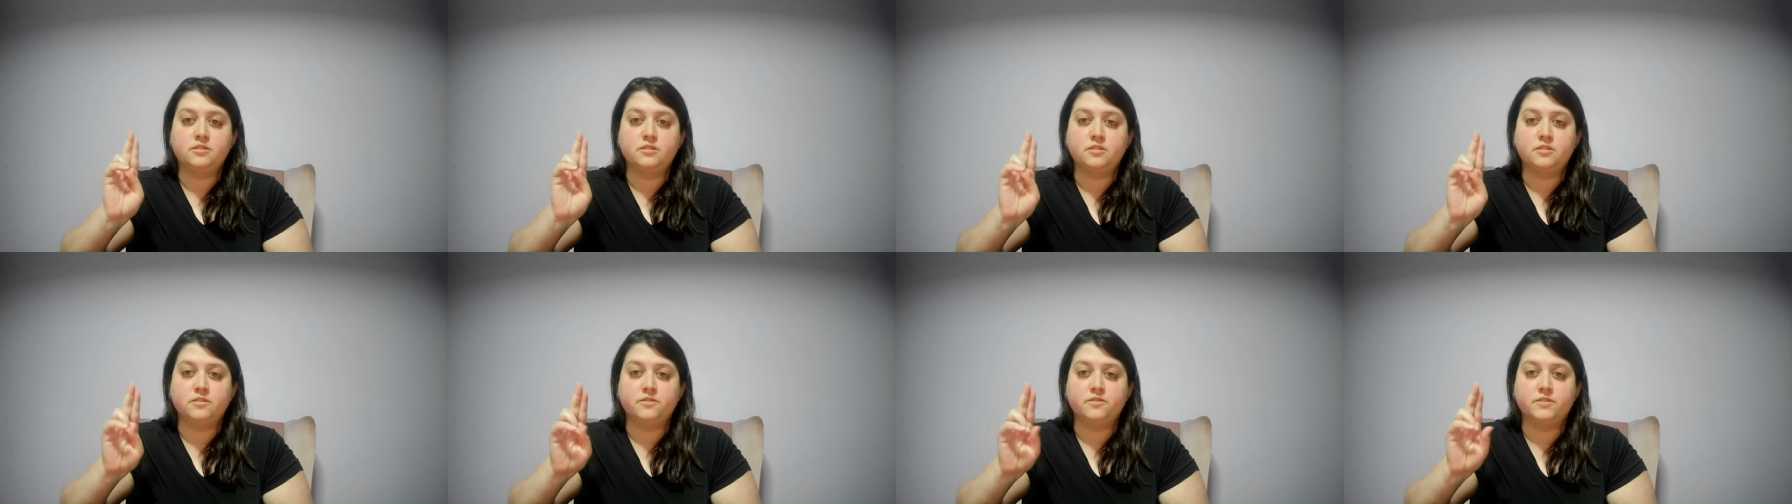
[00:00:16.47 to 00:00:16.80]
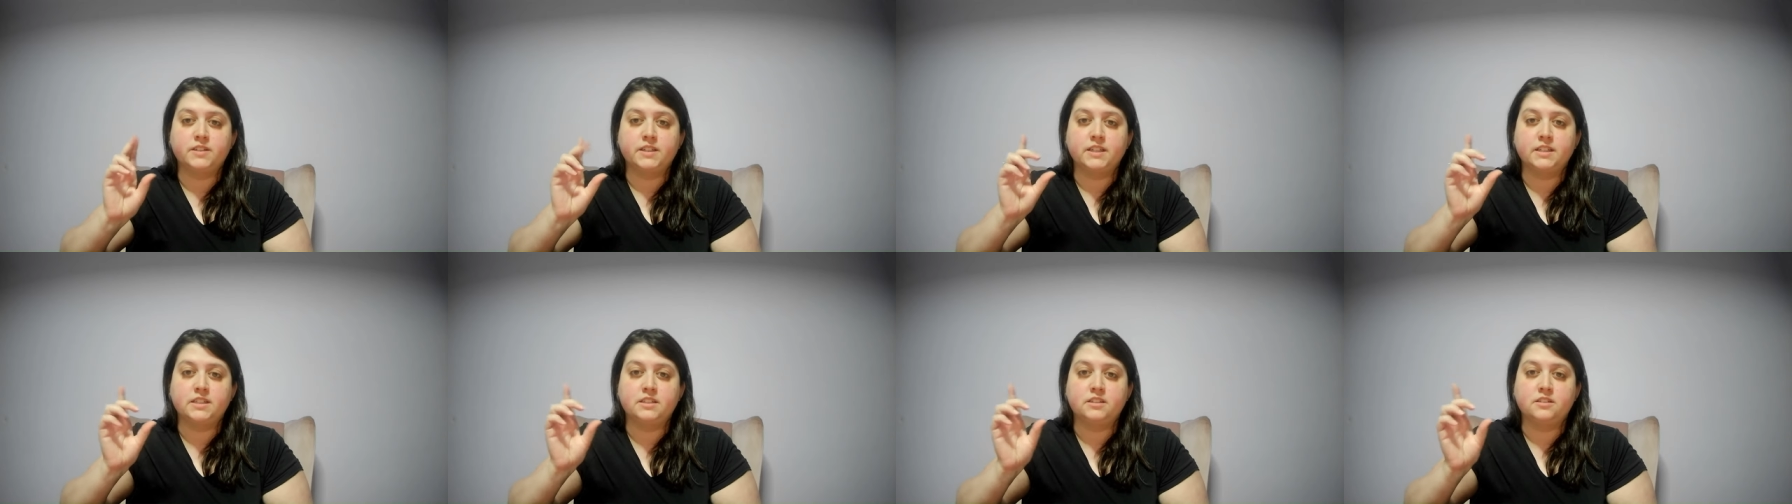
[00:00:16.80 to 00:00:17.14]
don't
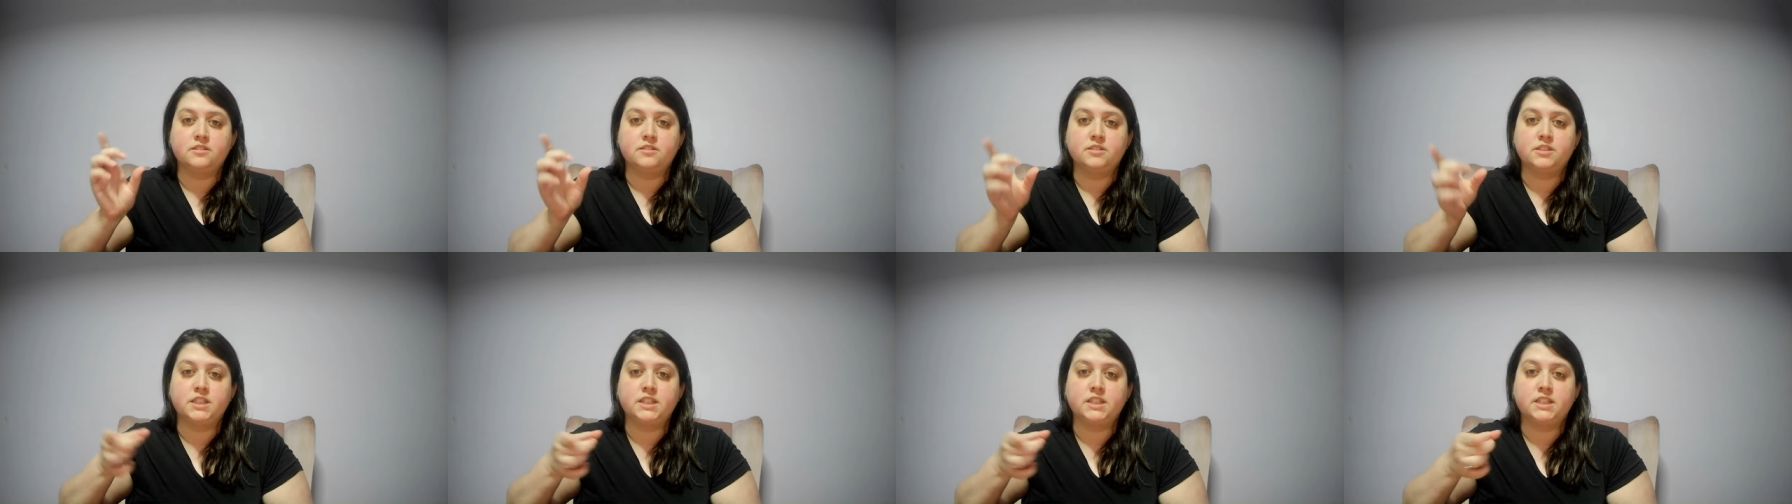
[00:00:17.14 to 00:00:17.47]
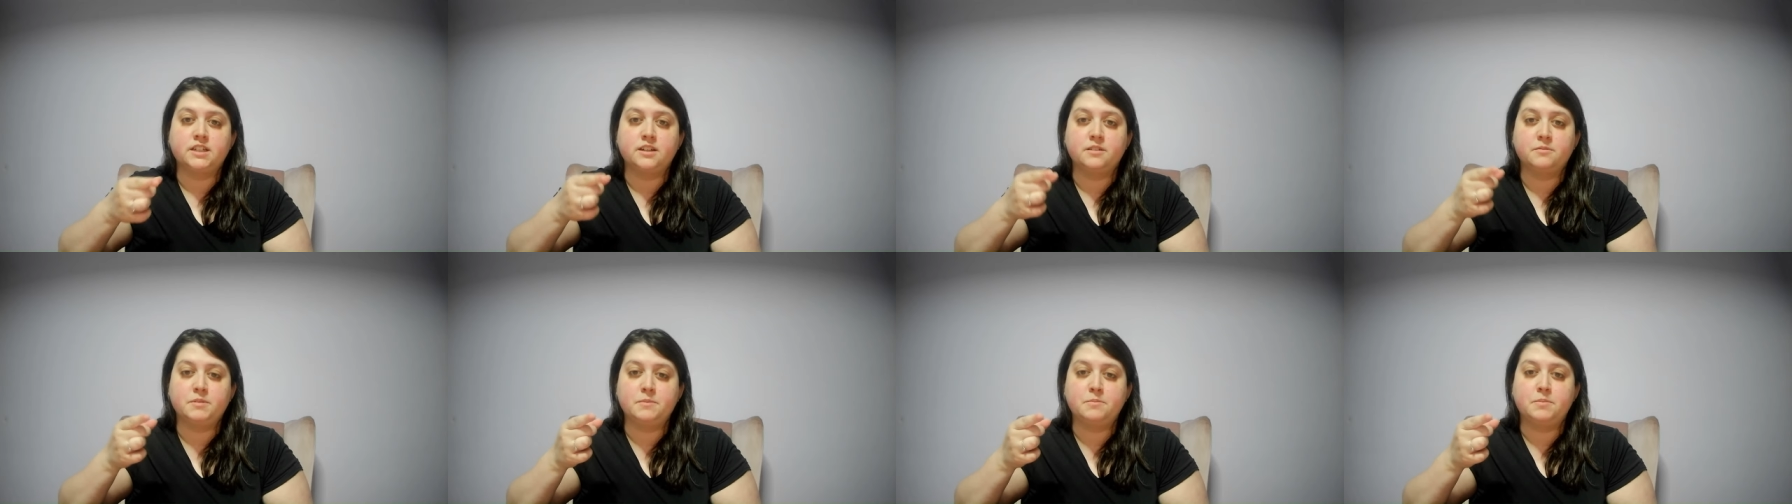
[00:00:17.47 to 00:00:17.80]
forget to go check
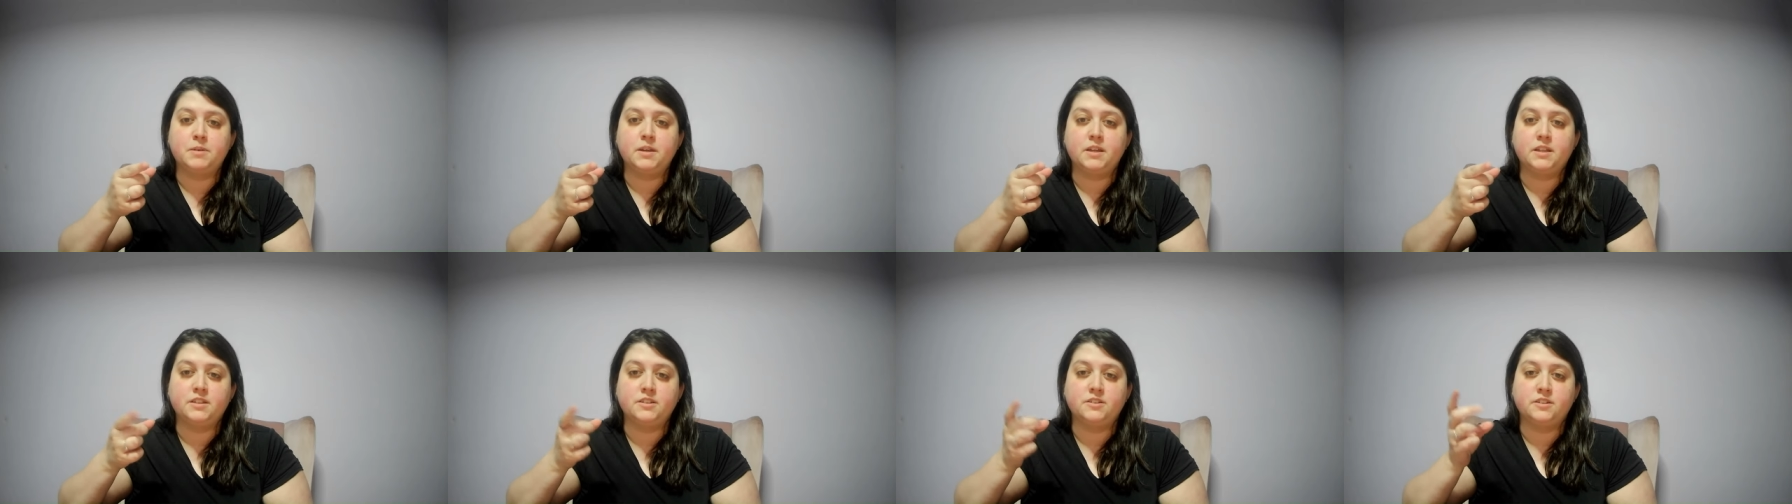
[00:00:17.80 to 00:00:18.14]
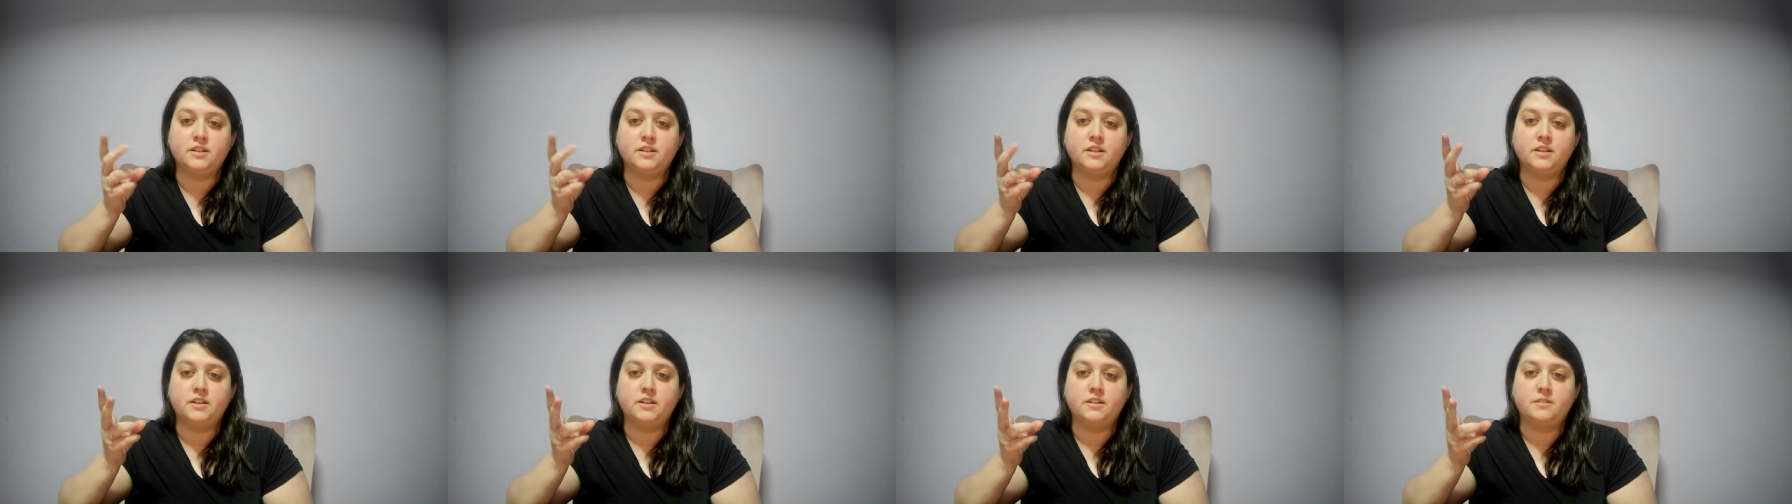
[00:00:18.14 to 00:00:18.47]
out my
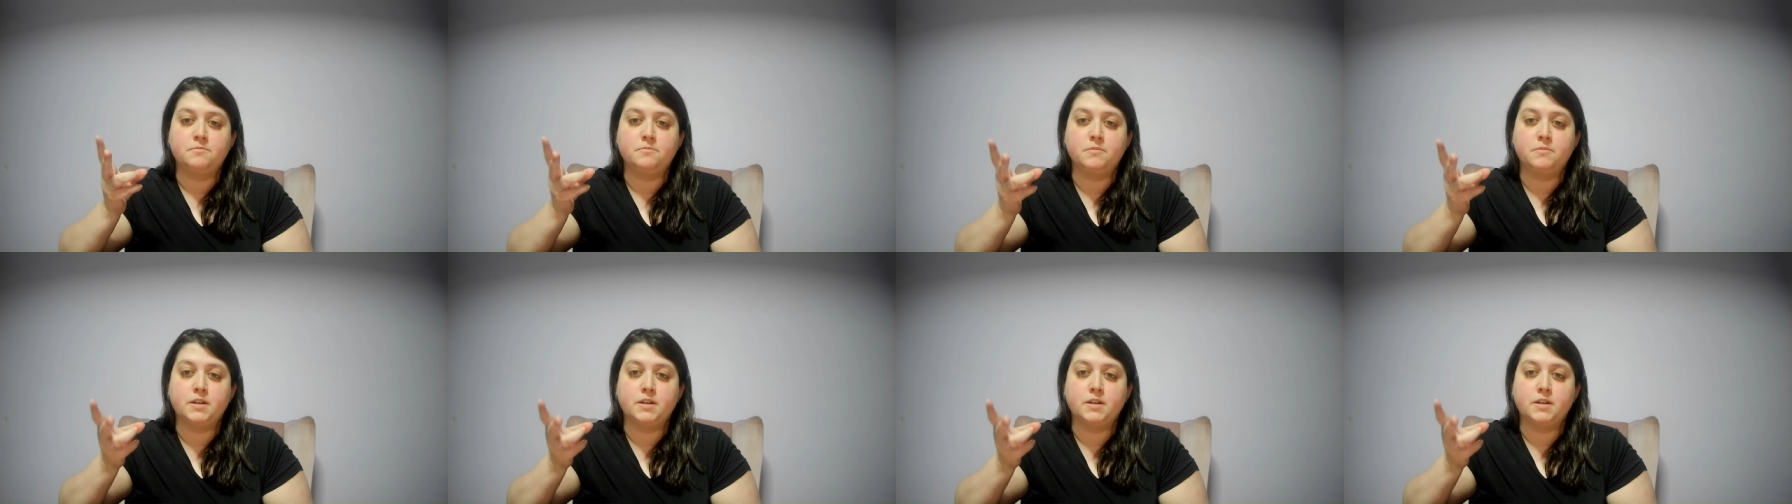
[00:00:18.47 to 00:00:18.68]
Patreon,